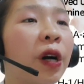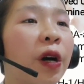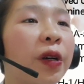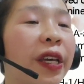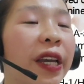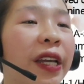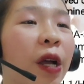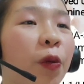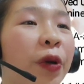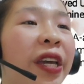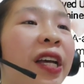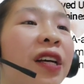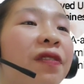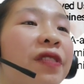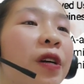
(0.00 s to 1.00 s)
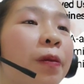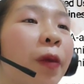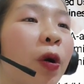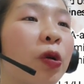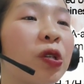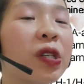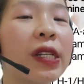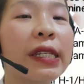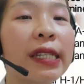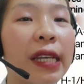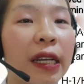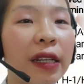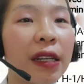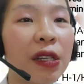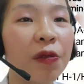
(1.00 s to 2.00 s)
Okay, now we have the motion
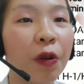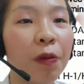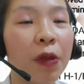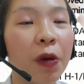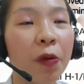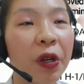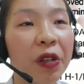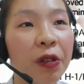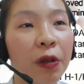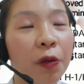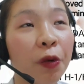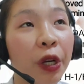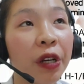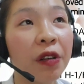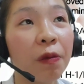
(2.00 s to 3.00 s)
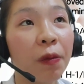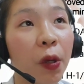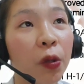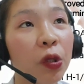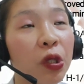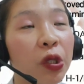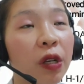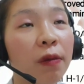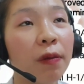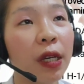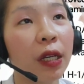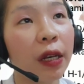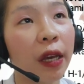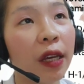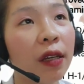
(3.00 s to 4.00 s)
sickness, from the word motion,
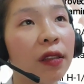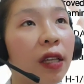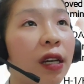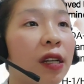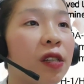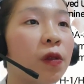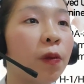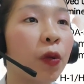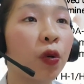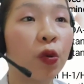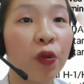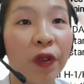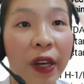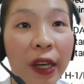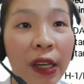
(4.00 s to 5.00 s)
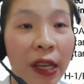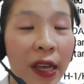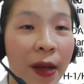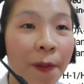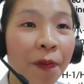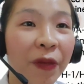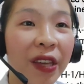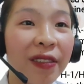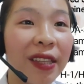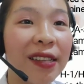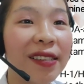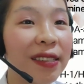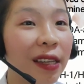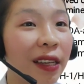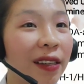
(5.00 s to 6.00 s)
meaning that is moving, and
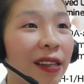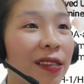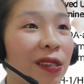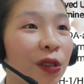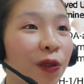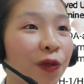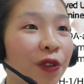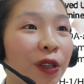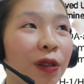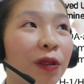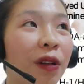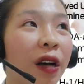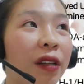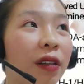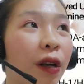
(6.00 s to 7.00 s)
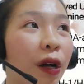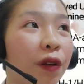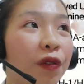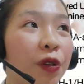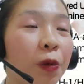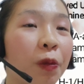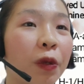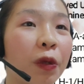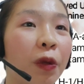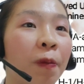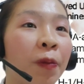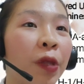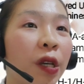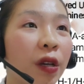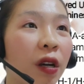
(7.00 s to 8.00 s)
then sickness, you feel uncomfortable
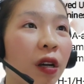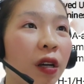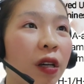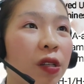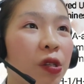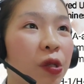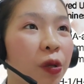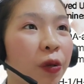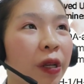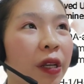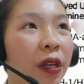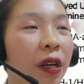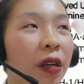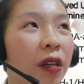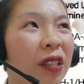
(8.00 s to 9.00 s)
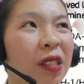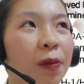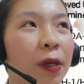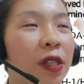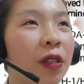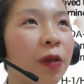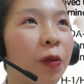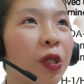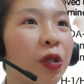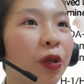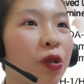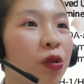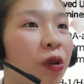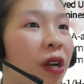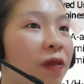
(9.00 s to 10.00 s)
during especially when you're
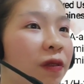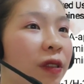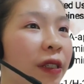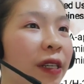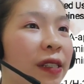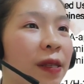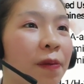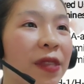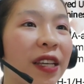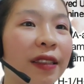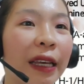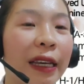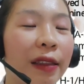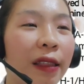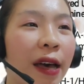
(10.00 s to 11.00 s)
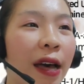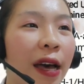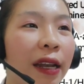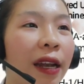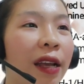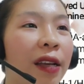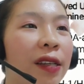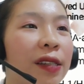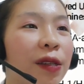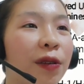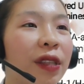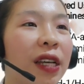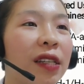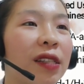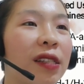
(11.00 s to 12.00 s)
traveling, something like that. So
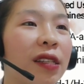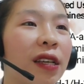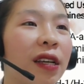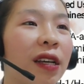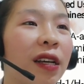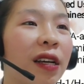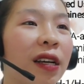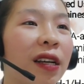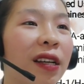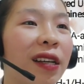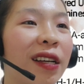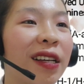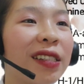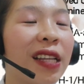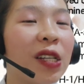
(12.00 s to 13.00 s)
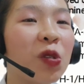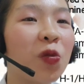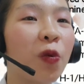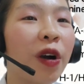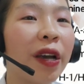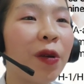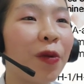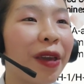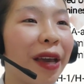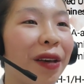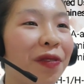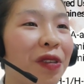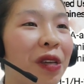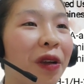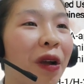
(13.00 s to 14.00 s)
that's why we
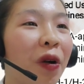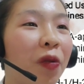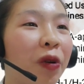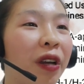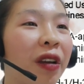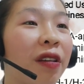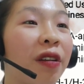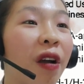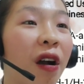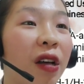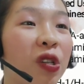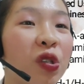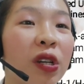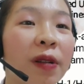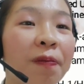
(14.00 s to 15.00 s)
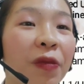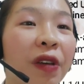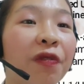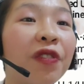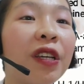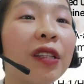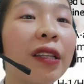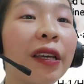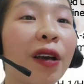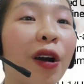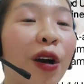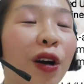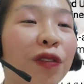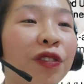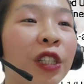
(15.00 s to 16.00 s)
have here our nausea, the feeling
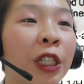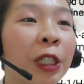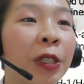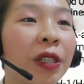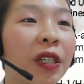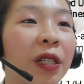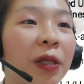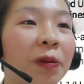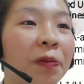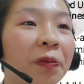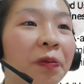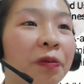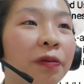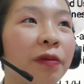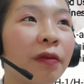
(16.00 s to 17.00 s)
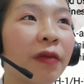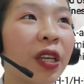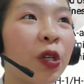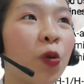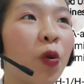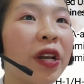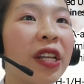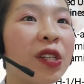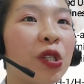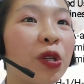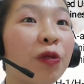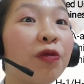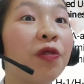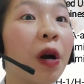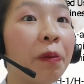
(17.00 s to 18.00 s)
of you wanted
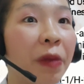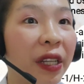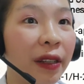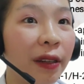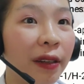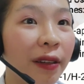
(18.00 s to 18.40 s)
to vomit.